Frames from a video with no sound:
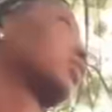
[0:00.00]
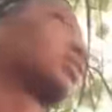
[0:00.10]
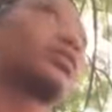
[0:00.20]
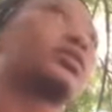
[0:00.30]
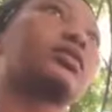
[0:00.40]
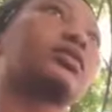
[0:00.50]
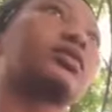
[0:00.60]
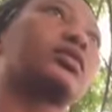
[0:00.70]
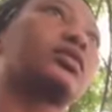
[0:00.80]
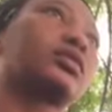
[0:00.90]

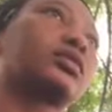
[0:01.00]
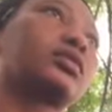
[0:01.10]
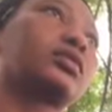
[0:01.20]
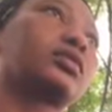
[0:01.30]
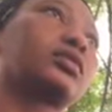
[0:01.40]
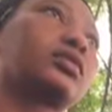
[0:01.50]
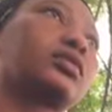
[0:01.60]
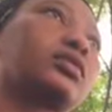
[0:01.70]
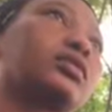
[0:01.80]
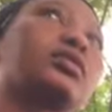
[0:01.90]

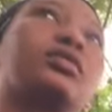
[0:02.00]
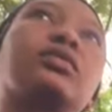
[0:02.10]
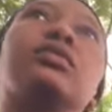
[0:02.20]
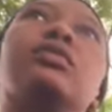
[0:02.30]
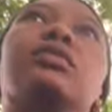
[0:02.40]
(silence)